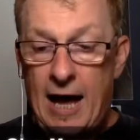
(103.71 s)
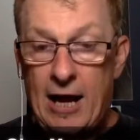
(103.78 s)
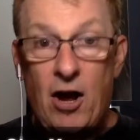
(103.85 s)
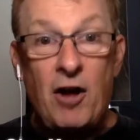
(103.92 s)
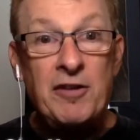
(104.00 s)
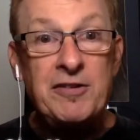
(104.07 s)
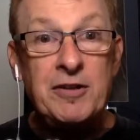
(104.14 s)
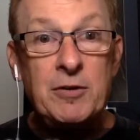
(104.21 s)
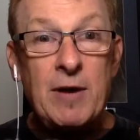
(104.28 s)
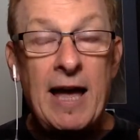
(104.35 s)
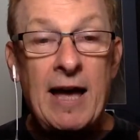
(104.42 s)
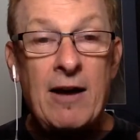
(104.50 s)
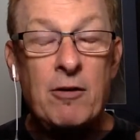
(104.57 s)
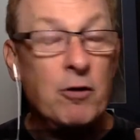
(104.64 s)
I also
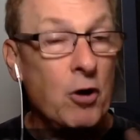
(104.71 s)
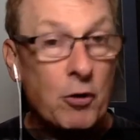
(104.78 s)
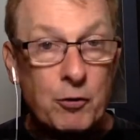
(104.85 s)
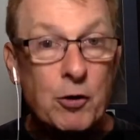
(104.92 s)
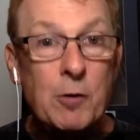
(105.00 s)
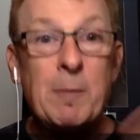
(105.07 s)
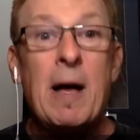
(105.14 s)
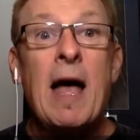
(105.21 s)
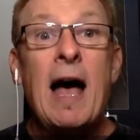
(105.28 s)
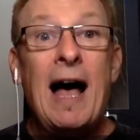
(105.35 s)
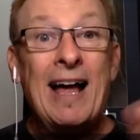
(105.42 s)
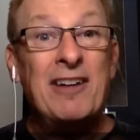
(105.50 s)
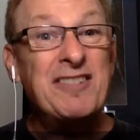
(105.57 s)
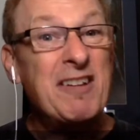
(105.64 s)
have or, group.
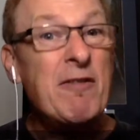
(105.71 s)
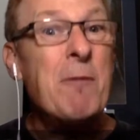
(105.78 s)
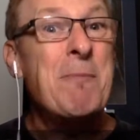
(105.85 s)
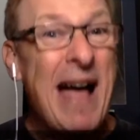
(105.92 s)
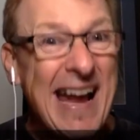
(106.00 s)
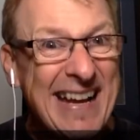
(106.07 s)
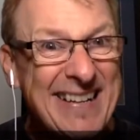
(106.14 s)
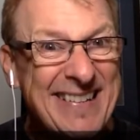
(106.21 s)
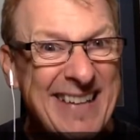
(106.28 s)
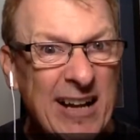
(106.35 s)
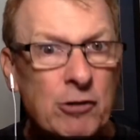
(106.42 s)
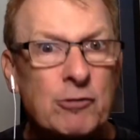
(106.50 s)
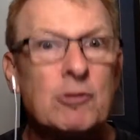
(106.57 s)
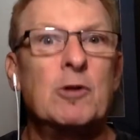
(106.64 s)
I also have a buy and
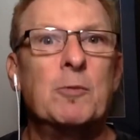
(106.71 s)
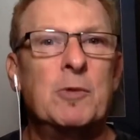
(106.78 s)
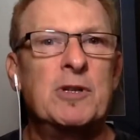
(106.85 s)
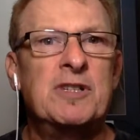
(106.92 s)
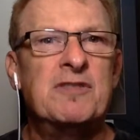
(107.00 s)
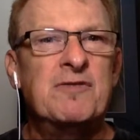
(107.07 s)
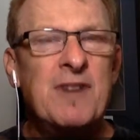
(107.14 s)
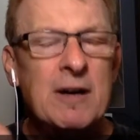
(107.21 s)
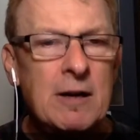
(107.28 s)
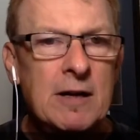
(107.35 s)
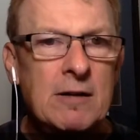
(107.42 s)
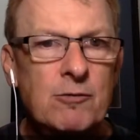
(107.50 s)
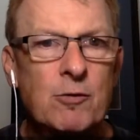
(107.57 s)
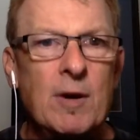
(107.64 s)
sell group, which is
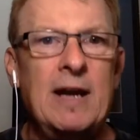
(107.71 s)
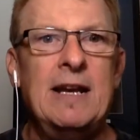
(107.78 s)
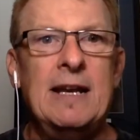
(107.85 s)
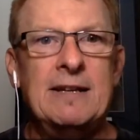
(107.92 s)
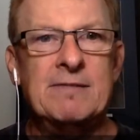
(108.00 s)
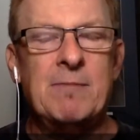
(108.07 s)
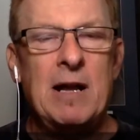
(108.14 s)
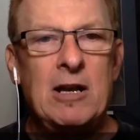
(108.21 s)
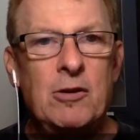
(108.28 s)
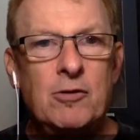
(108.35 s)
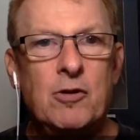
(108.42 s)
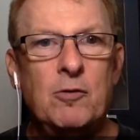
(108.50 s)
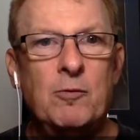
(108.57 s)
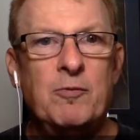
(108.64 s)
very great. It's my
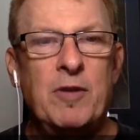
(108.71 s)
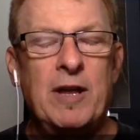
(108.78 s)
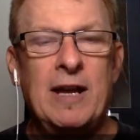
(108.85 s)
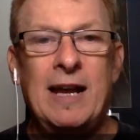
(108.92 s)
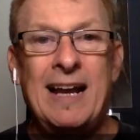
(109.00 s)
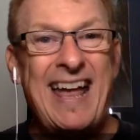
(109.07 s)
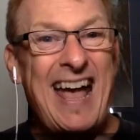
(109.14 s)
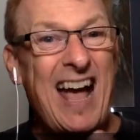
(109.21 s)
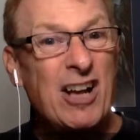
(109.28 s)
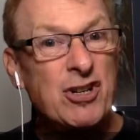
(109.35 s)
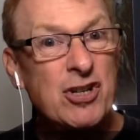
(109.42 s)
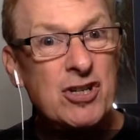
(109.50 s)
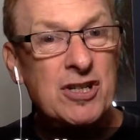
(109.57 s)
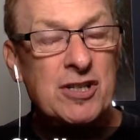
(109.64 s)
local thing, and I
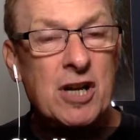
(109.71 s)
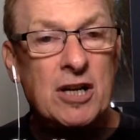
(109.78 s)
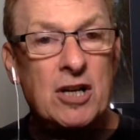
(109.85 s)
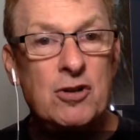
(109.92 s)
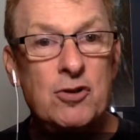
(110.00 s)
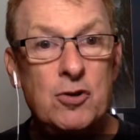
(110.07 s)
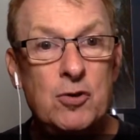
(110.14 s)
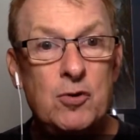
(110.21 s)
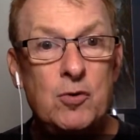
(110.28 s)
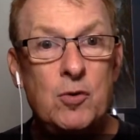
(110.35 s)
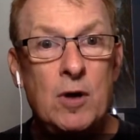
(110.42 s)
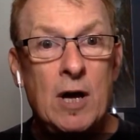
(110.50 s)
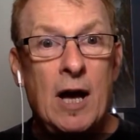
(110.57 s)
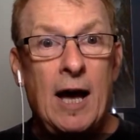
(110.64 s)
actually just got a
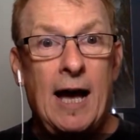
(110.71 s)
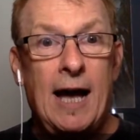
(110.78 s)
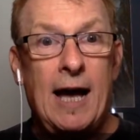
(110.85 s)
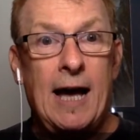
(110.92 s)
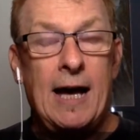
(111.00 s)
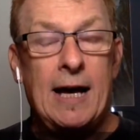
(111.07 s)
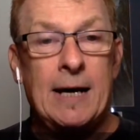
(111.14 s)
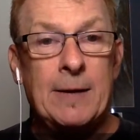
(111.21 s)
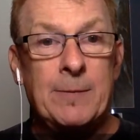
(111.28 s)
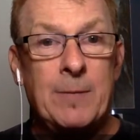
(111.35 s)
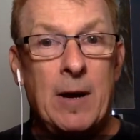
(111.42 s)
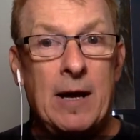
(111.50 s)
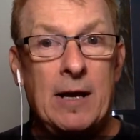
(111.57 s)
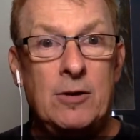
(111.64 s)
new. Uh,
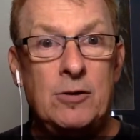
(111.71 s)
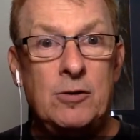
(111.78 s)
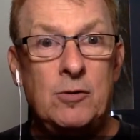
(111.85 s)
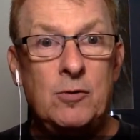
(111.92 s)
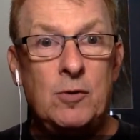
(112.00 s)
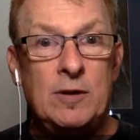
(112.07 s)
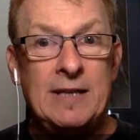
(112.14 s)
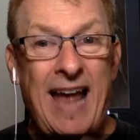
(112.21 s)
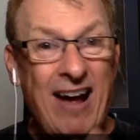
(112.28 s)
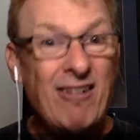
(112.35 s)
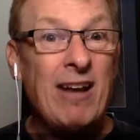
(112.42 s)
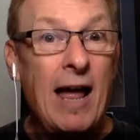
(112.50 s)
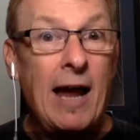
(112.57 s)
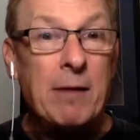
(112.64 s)
a new
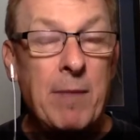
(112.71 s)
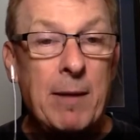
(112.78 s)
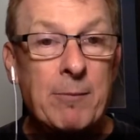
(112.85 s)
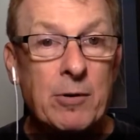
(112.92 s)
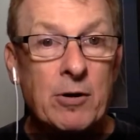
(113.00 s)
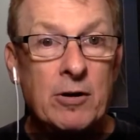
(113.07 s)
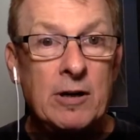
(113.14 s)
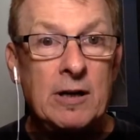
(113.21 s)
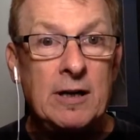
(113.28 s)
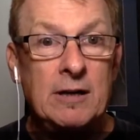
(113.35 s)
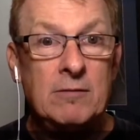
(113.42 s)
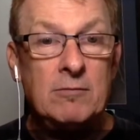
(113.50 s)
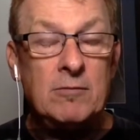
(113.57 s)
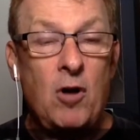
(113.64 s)
downline member
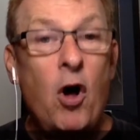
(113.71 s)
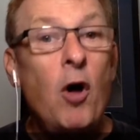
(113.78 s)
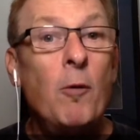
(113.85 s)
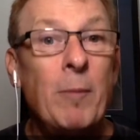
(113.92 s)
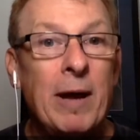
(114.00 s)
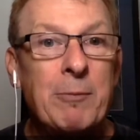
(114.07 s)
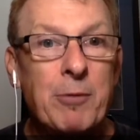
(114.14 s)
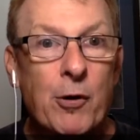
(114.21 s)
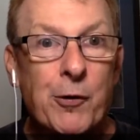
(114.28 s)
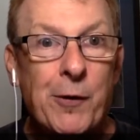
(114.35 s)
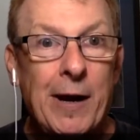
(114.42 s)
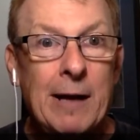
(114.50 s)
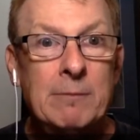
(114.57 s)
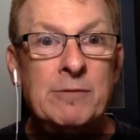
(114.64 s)
in all my
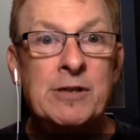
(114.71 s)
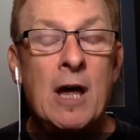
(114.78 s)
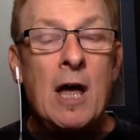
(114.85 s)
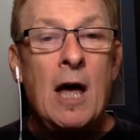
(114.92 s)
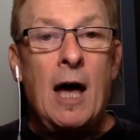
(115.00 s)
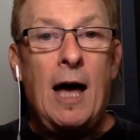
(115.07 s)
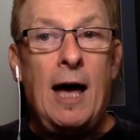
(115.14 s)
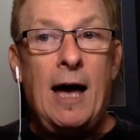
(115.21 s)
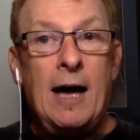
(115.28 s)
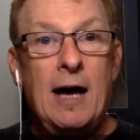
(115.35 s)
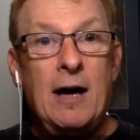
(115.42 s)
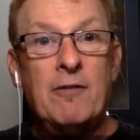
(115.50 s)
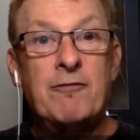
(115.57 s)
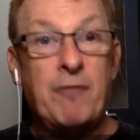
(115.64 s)
programs
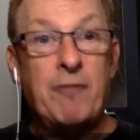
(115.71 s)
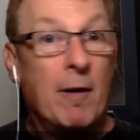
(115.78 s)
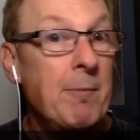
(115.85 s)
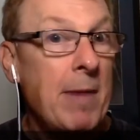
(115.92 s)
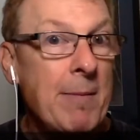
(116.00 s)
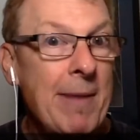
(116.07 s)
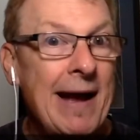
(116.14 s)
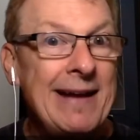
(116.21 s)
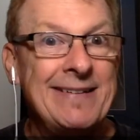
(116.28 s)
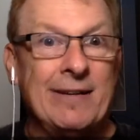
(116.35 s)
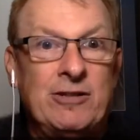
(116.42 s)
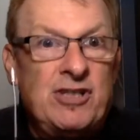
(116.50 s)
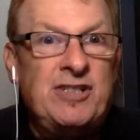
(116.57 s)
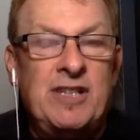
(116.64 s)
uh, from my buy and
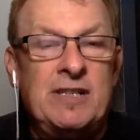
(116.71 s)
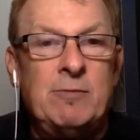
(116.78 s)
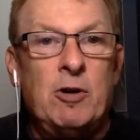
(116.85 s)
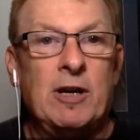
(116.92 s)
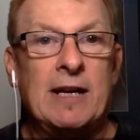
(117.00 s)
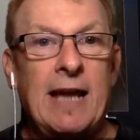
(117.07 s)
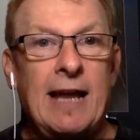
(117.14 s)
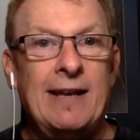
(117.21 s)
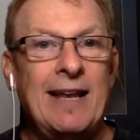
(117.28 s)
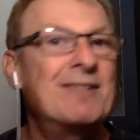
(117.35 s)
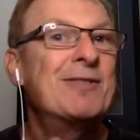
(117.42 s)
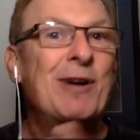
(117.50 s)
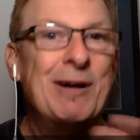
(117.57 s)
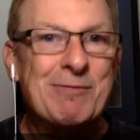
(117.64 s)
sell just this morning. And
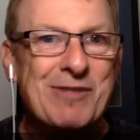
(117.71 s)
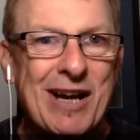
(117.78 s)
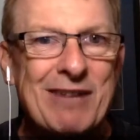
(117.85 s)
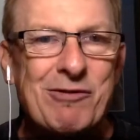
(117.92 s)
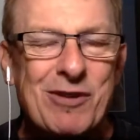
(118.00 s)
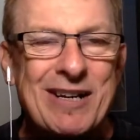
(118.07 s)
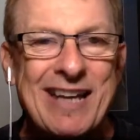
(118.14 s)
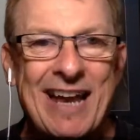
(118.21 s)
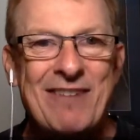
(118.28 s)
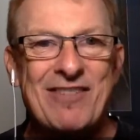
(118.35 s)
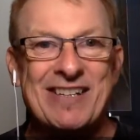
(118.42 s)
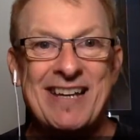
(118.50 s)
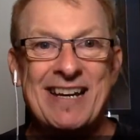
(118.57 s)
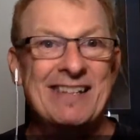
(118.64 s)
that's why I'm kind of
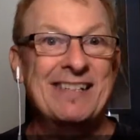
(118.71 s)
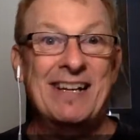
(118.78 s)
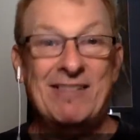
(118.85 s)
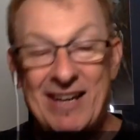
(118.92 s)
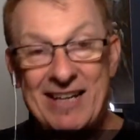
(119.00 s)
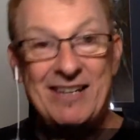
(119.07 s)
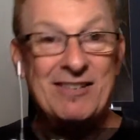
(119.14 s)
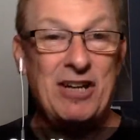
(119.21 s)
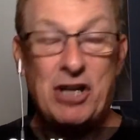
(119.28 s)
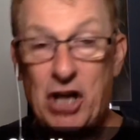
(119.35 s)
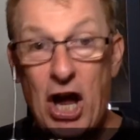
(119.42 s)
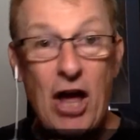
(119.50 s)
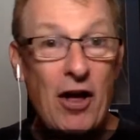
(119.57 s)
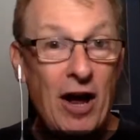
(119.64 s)
excited. I was like, he's like,
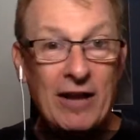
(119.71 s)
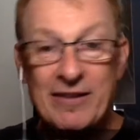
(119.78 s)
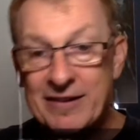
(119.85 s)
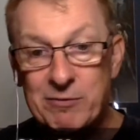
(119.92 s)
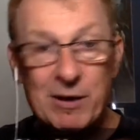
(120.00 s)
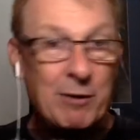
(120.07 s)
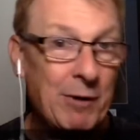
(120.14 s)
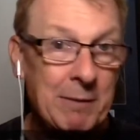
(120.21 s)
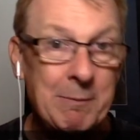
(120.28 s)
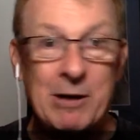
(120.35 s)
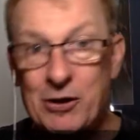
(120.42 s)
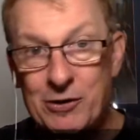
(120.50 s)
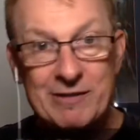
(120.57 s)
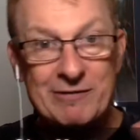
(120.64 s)
oh, this is what I want to be
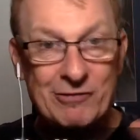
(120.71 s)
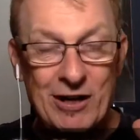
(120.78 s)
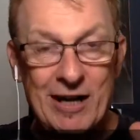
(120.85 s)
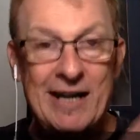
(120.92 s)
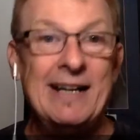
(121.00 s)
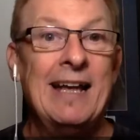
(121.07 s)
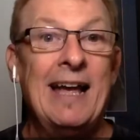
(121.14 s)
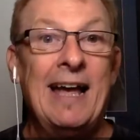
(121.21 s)
doing. Great.